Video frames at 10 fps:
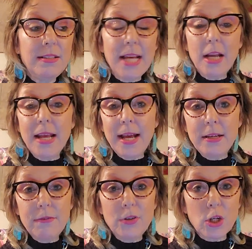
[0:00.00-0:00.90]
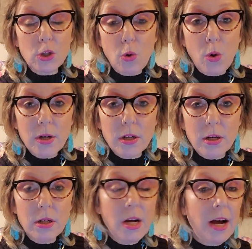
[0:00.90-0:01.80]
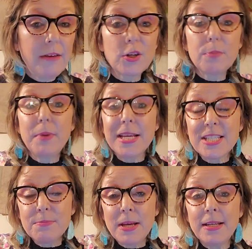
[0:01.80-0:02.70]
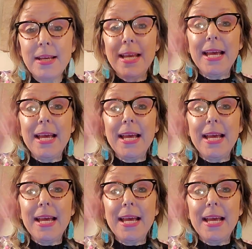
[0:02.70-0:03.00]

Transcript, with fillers: dead end of your corner of your basement.